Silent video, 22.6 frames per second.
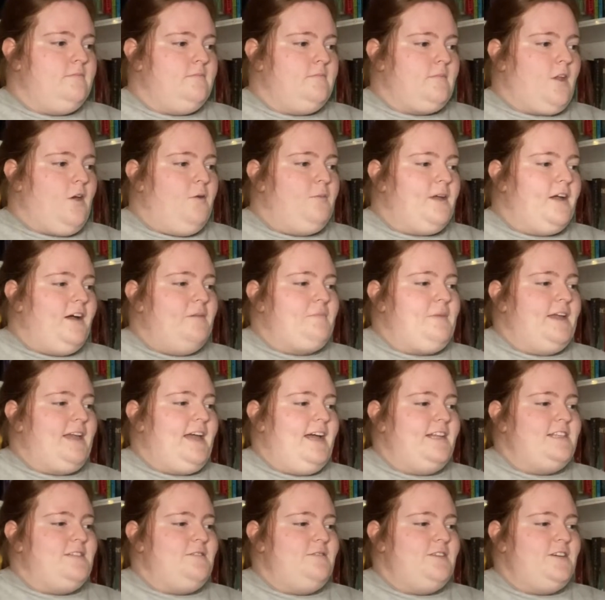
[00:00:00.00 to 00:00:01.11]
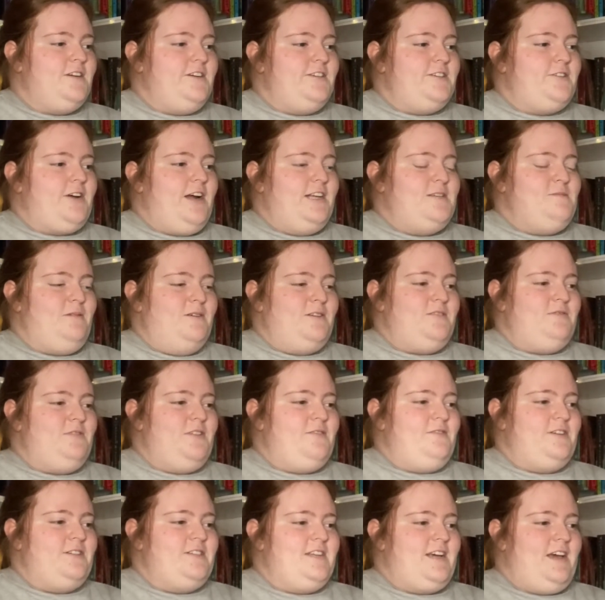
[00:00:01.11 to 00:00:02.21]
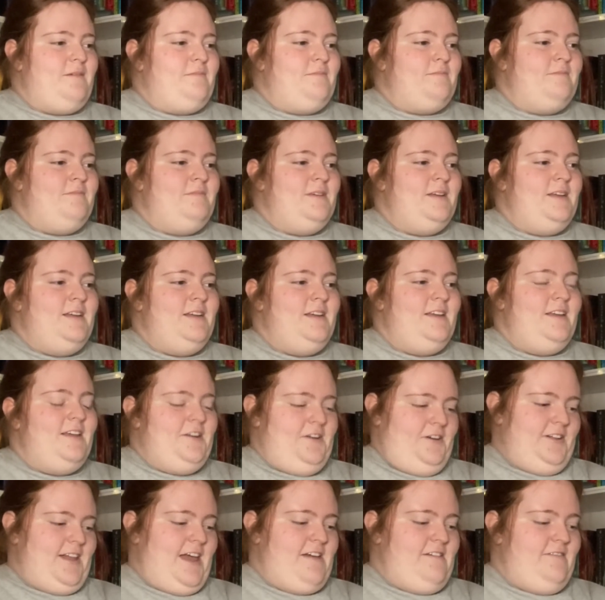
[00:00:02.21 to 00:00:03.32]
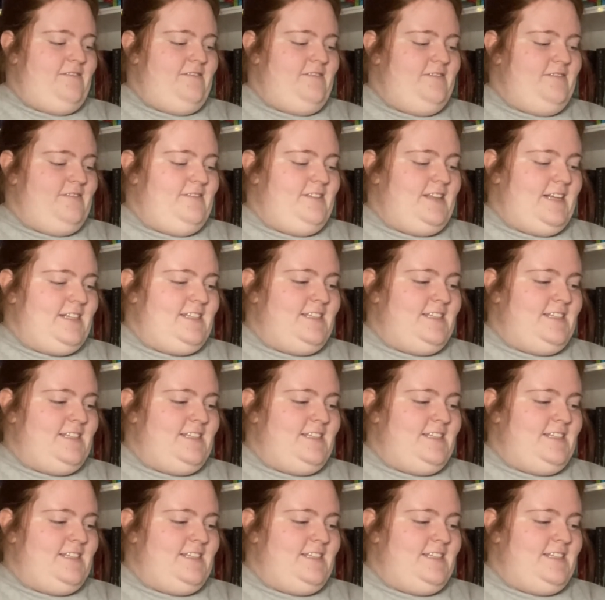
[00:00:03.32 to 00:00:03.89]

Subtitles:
Oh my god, my cat's using her scratch post for the first time in her life. That's